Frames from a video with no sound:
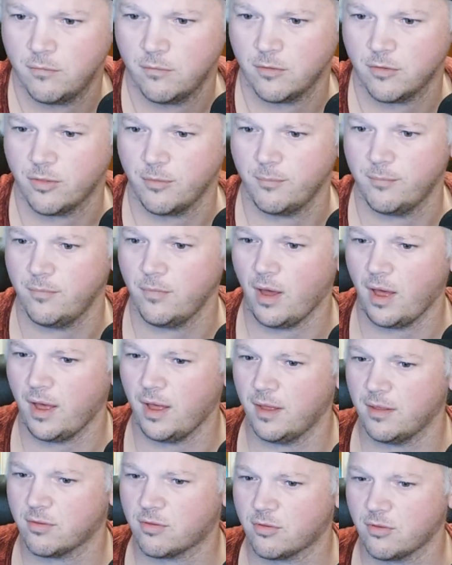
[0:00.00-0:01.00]
Were the
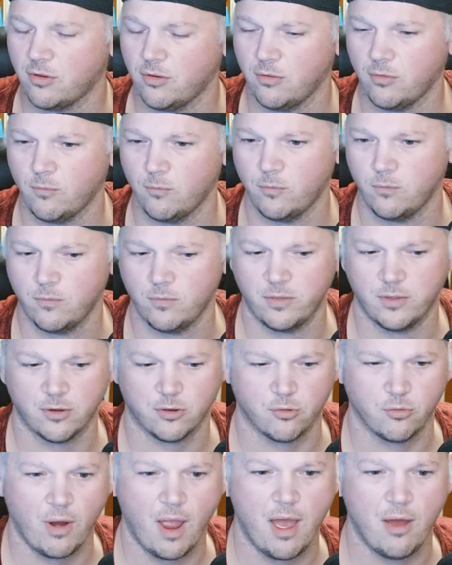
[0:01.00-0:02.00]
so
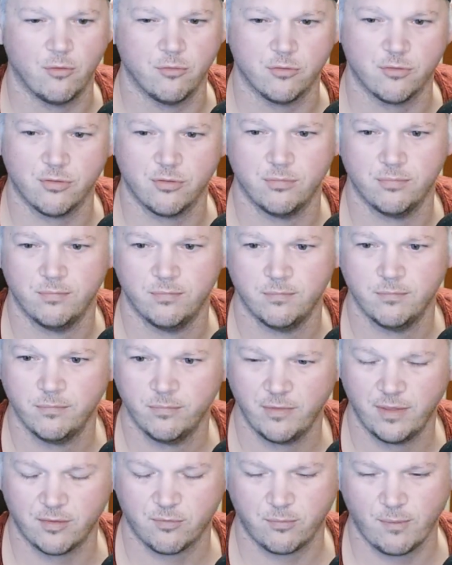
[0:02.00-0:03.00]
they're grounds.
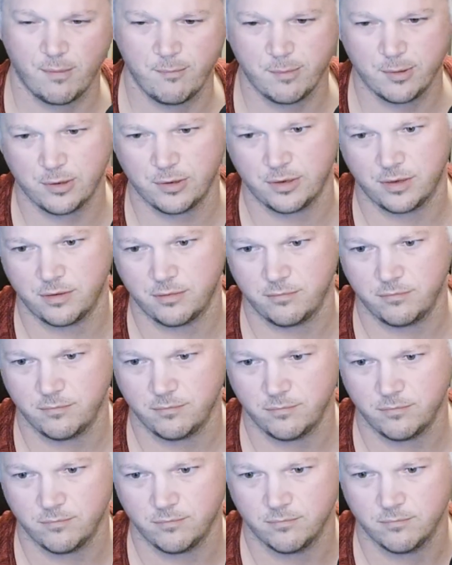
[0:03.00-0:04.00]
That's why we couldn't.
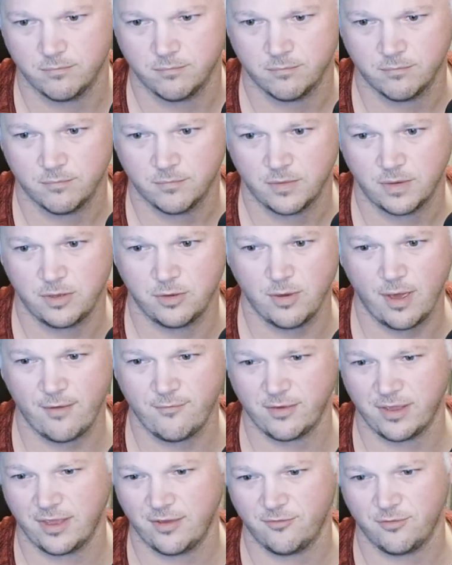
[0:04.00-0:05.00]
You
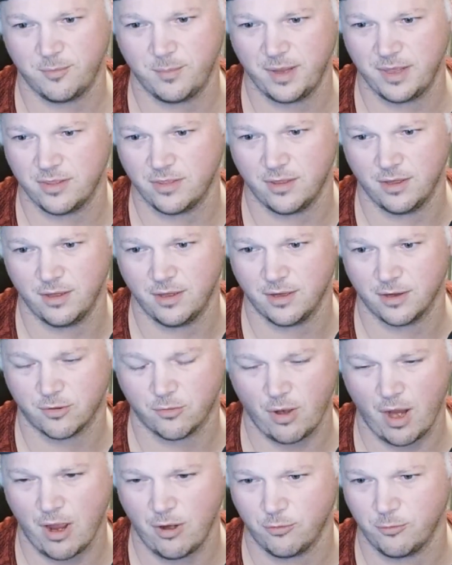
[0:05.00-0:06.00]
haven't given me the
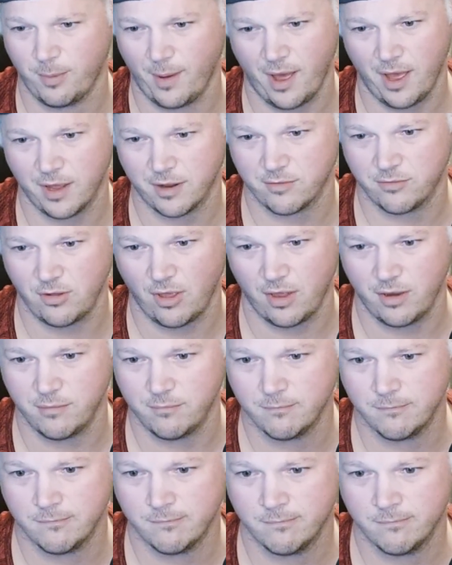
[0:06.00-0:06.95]
ground box yet.